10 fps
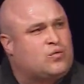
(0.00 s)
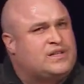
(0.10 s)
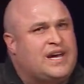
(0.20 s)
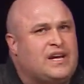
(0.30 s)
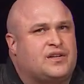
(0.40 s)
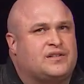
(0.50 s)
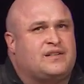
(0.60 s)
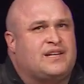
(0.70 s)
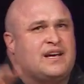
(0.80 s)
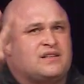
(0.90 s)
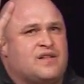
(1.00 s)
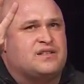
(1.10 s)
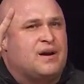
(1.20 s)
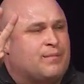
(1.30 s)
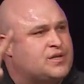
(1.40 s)
would teach us is this, and this
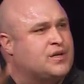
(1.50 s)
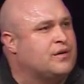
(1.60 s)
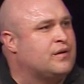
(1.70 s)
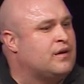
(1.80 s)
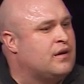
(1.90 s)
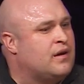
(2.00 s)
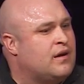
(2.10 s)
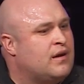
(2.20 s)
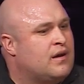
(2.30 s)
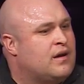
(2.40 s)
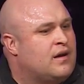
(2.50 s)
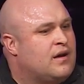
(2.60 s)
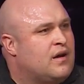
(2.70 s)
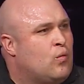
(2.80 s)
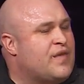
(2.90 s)
is number two.
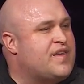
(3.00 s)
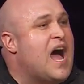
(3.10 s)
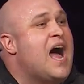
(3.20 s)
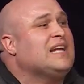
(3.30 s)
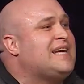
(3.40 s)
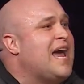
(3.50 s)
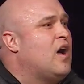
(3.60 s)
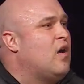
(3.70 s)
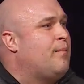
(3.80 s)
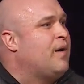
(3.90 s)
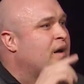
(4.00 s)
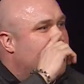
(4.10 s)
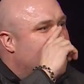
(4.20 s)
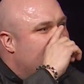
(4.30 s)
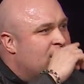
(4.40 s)
With God's help,
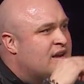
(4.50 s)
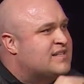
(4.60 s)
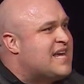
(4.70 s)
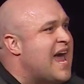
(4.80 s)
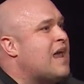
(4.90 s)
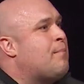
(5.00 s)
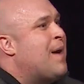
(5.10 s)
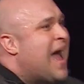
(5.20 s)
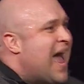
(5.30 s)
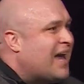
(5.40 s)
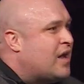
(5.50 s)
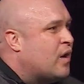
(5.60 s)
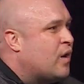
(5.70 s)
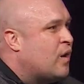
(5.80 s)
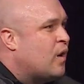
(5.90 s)
take back
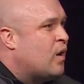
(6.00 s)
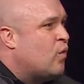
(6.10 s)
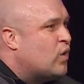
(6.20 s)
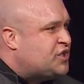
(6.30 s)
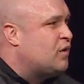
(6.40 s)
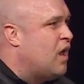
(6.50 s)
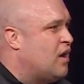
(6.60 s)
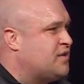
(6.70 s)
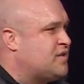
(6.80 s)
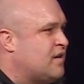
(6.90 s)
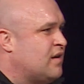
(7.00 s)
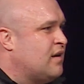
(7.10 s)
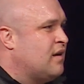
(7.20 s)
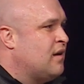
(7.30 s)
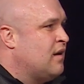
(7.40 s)
what you lost.
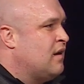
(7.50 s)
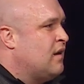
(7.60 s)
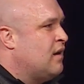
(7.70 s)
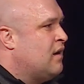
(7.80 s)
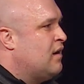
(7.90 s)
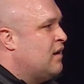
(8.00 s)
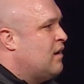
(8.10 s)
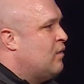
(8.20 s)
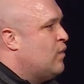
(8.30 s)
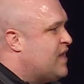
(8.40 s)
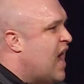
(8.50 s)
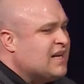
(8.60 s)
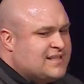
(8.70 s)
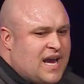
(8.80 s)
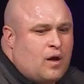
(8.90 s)
With
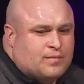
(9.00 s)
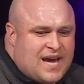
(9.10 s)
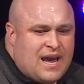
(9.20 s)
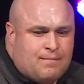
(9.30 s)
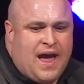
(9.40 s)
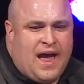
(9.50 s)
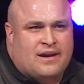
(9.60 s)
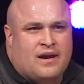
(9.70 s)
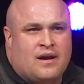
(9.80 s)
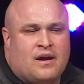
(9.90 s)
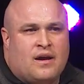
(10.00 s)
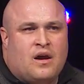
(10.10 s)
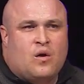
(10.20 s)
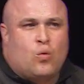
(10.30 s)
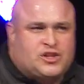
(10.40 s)
God's help, take back
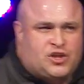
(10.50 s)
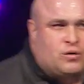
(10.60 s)
what